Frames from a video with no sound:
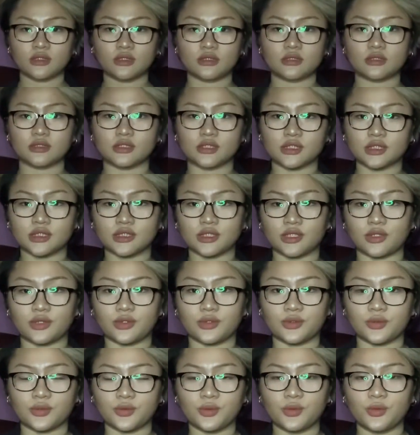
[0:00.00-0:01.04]

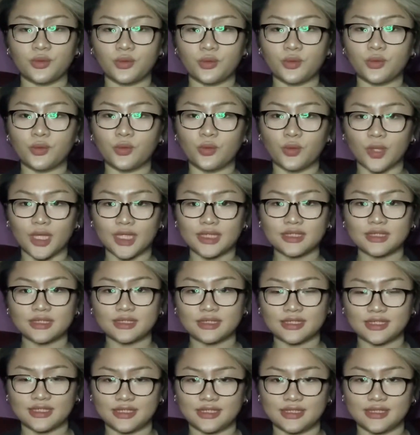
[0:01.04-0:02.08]
So what
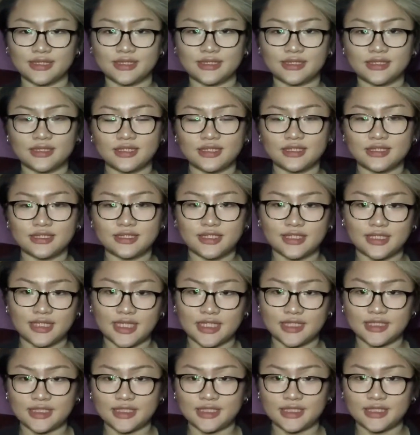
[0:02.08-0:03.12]
is
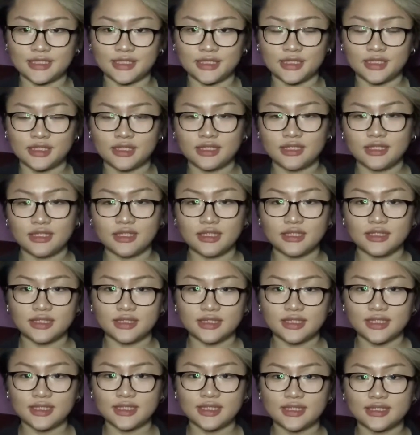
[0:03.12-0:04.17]
DID?
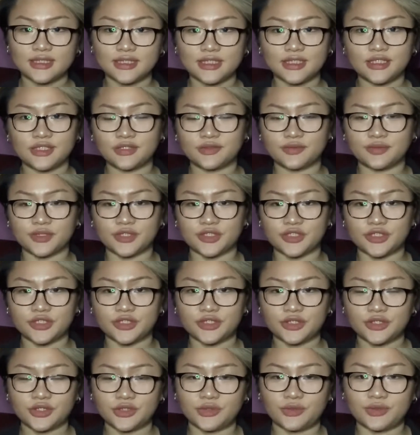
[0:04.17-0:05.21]
DID refers
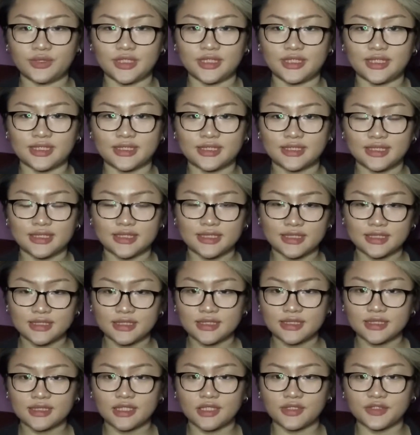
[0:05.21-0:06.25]
to the
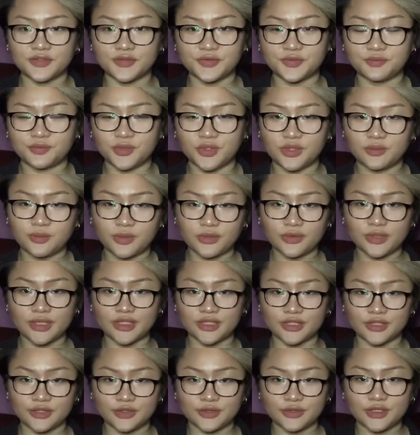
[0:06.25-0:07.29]
existence of multiple
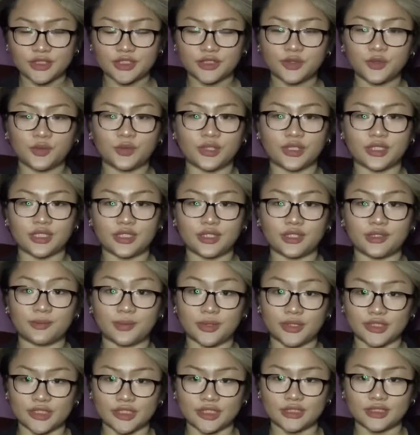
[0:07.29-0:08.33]
egos within a
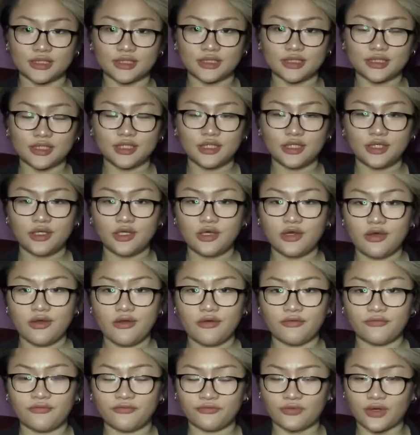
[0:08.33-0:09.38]
person,
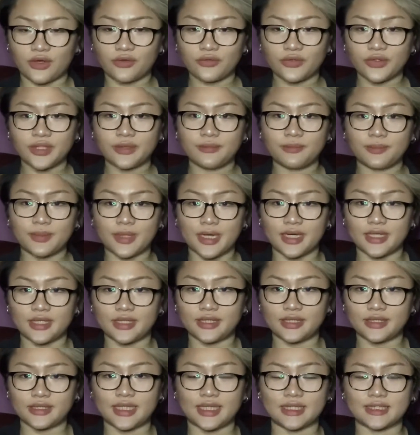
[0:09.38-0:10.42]
followed by
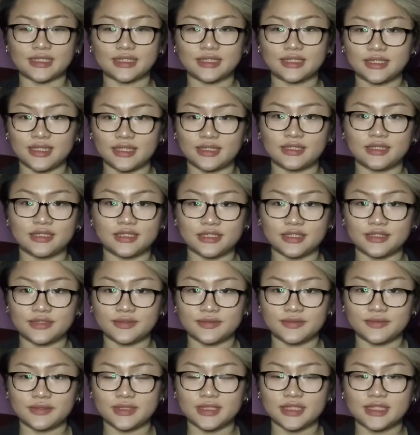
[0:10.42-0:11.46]
extensive
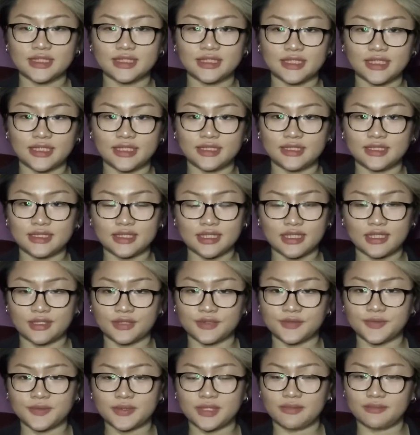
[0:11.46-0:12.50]
states
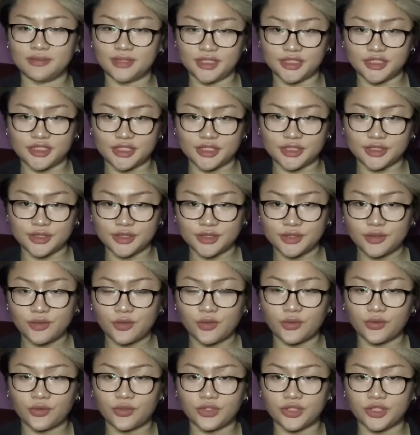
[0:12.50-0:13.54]
of amnesia,
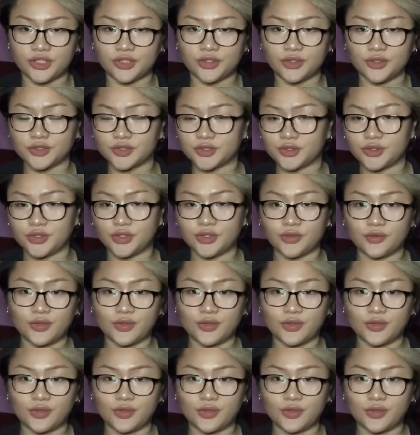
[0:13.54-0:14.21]
or also known